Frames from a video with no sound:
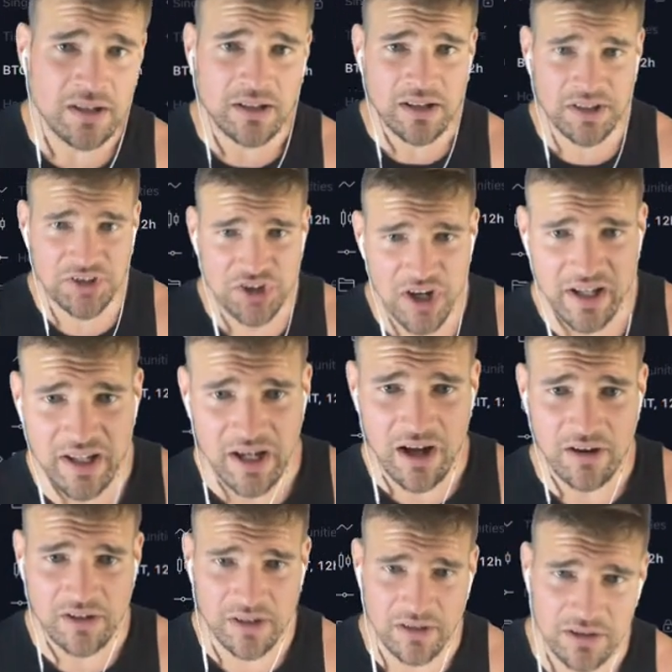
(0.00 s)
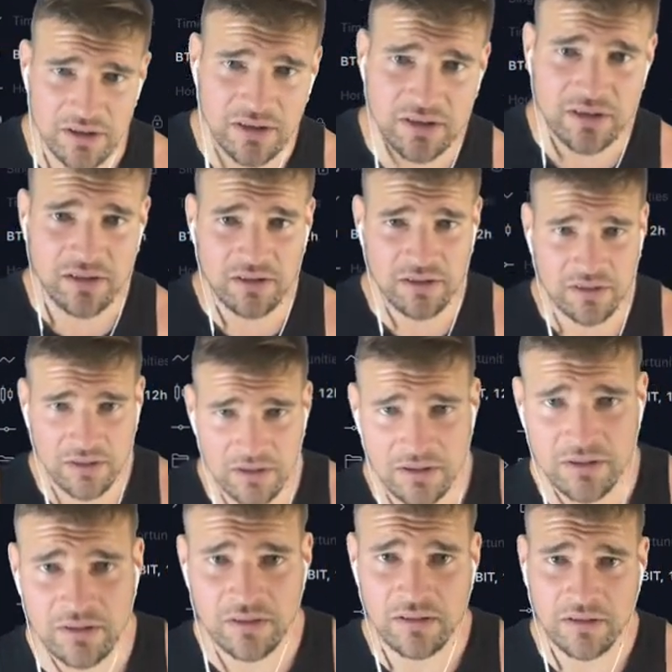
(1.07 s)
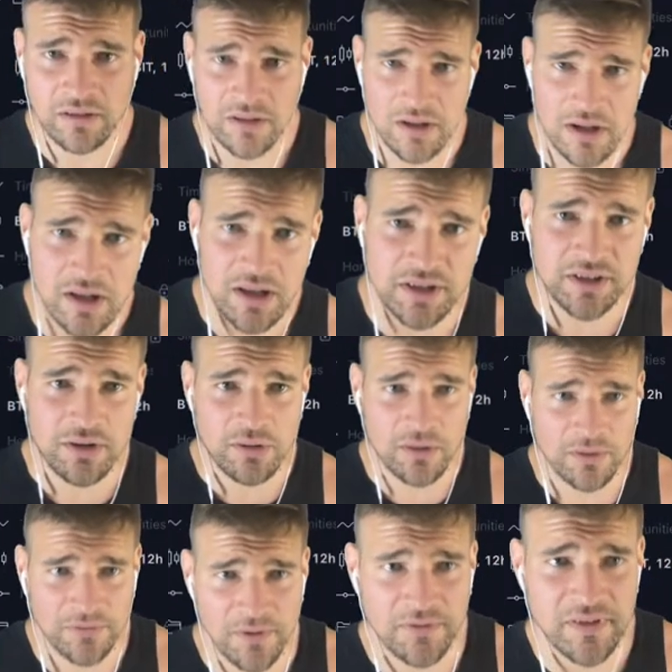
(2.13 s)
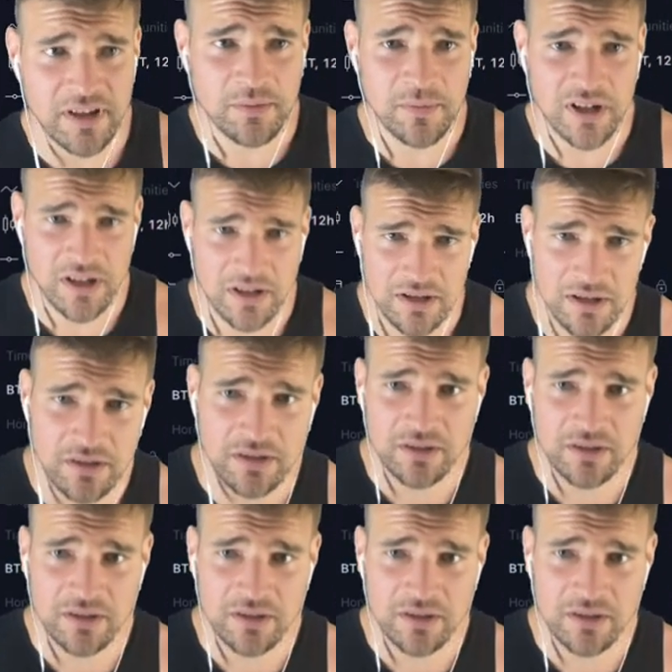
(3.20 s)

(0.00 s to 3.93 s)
Let's check it out here. Let's go to our 15-minute.